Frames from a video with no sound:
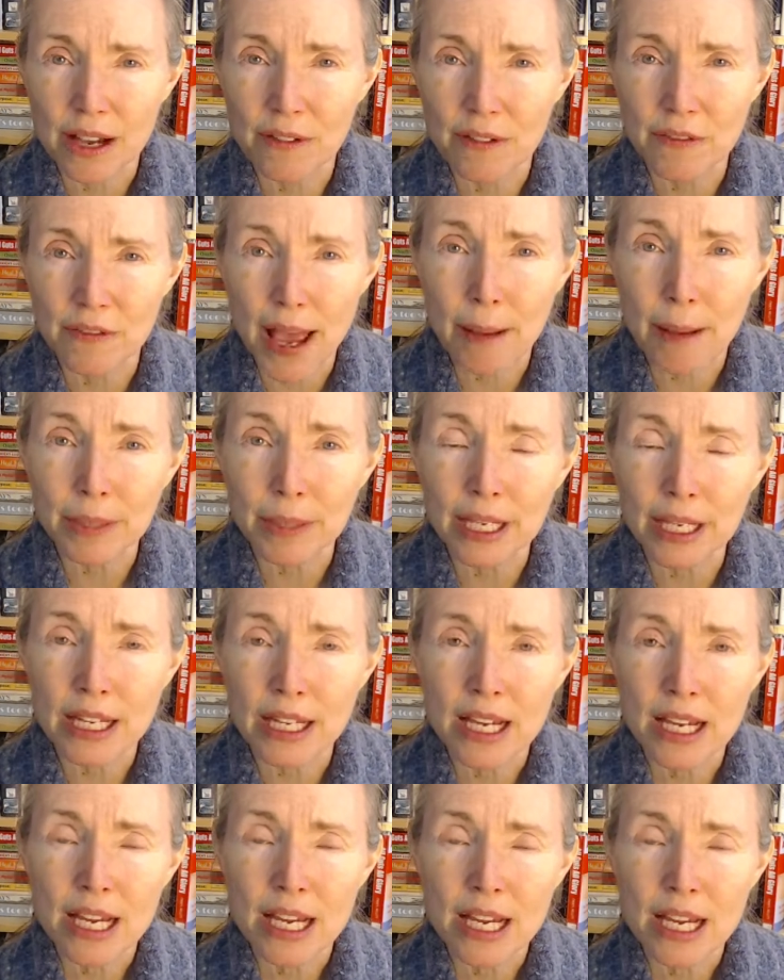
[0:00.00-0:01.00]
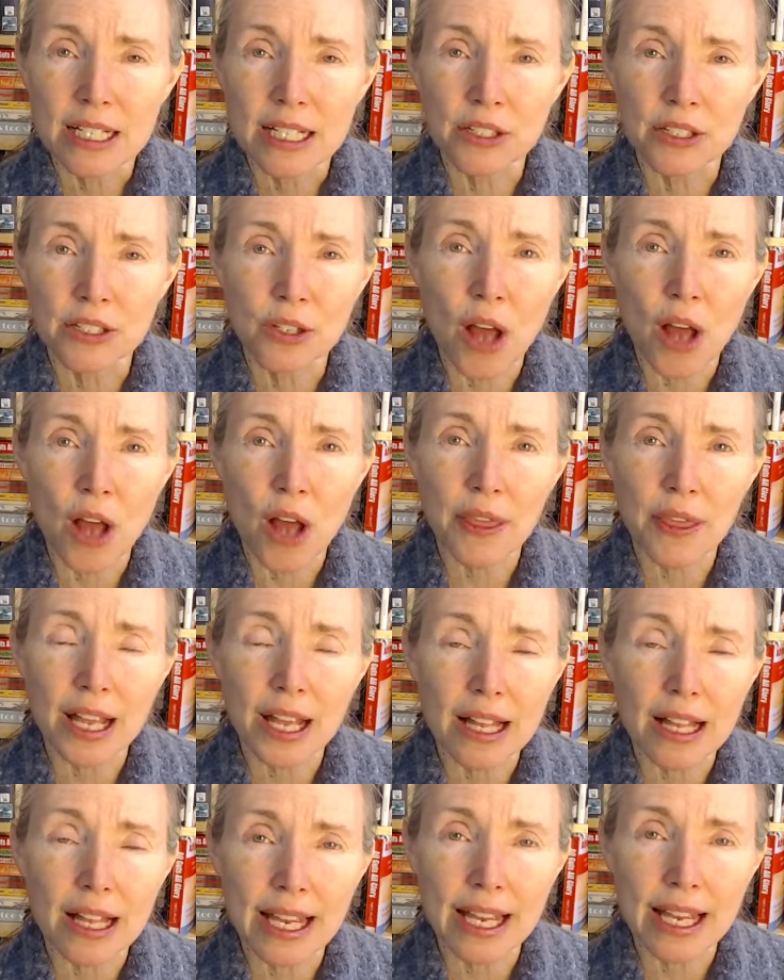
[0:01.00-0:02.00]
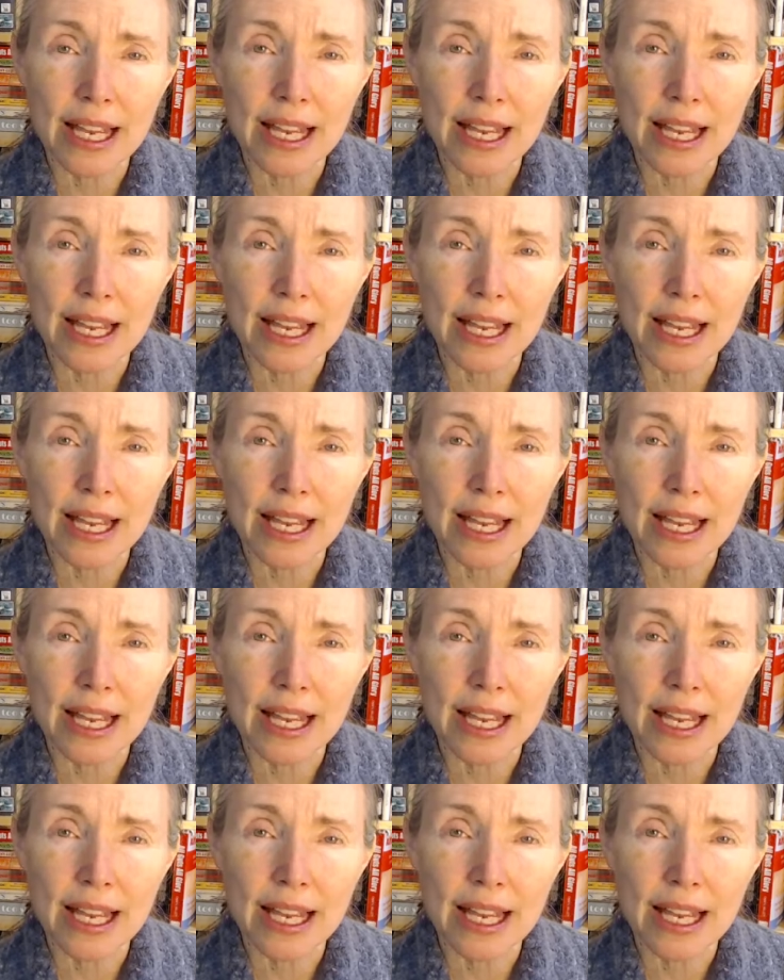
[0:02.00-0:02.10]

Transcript: family does not think like